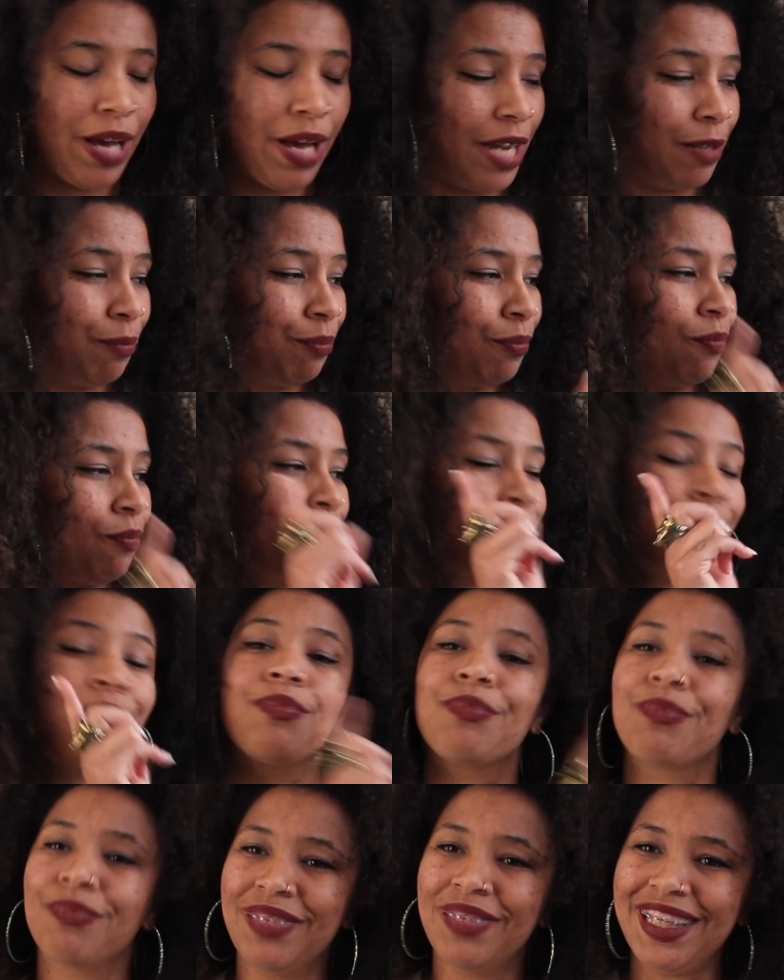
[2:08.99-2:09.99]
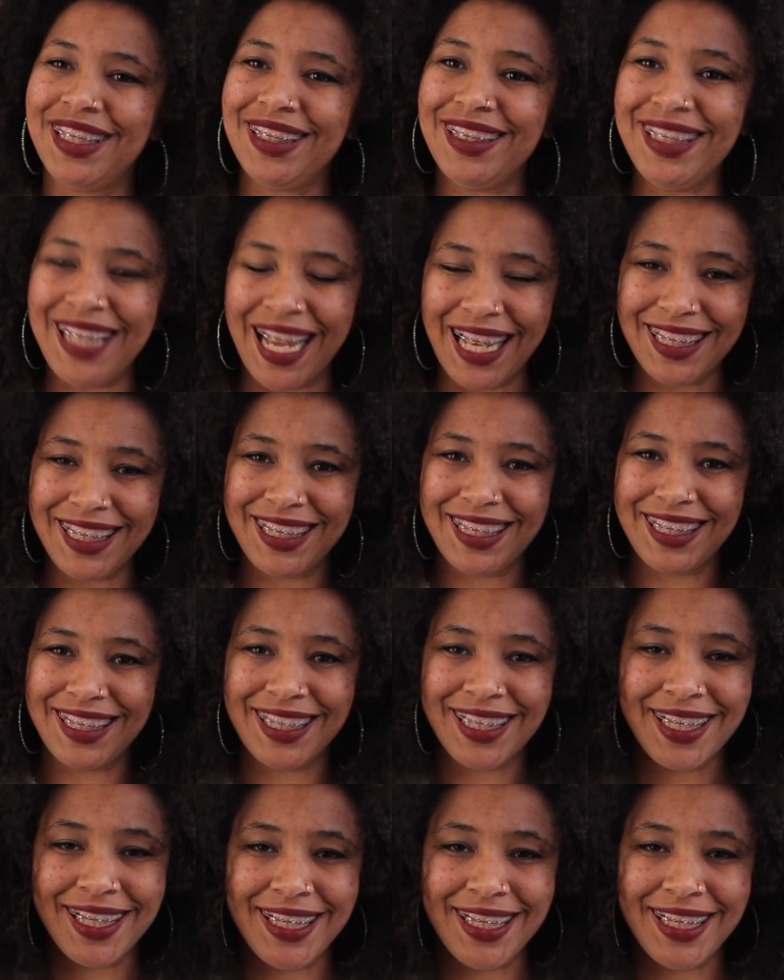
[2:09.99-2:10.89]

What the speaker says: But yes,